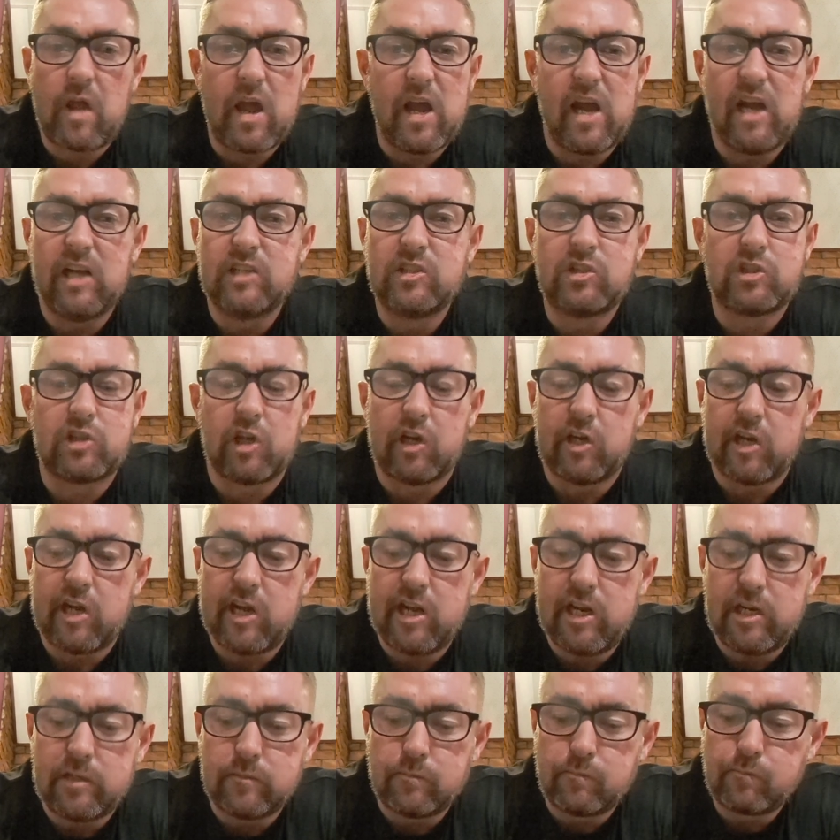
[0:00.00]
Instant
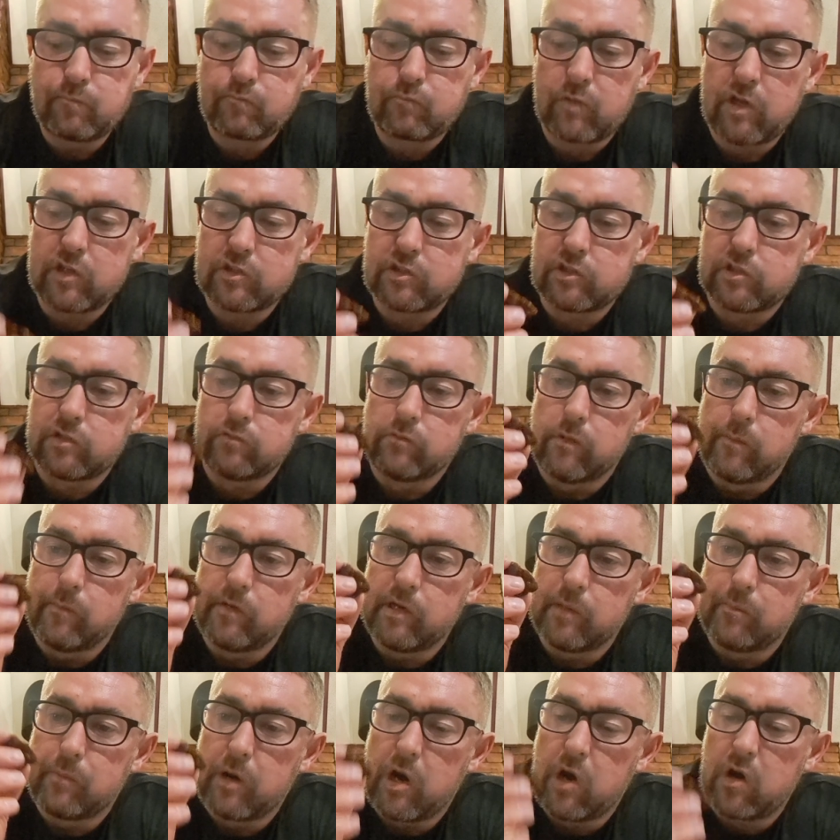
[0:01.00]
heat. This is the one
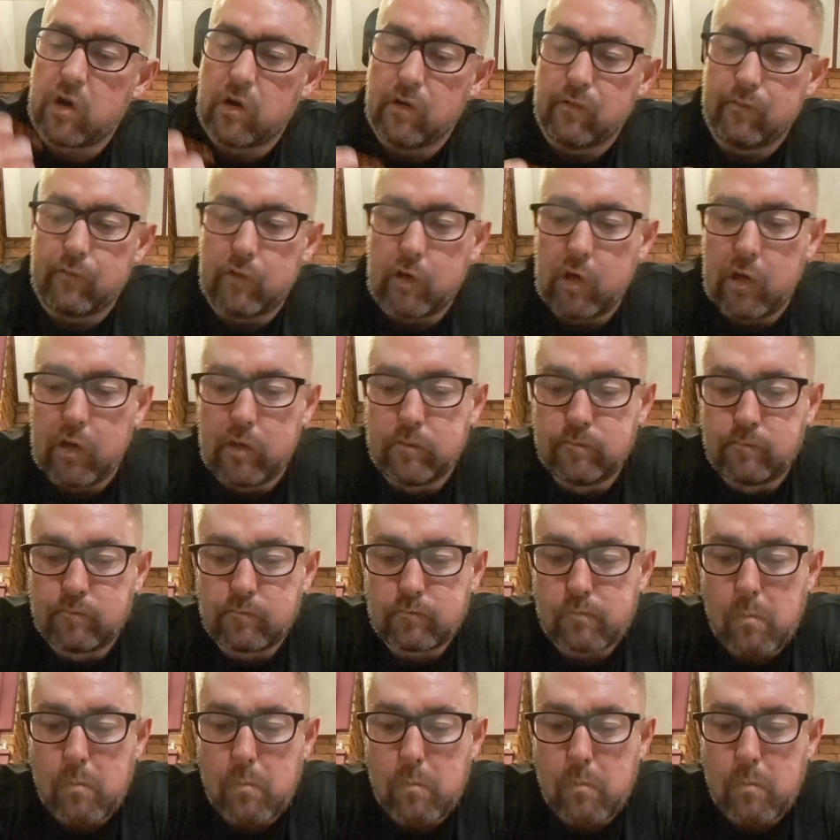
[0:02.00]
with the pocket of oil.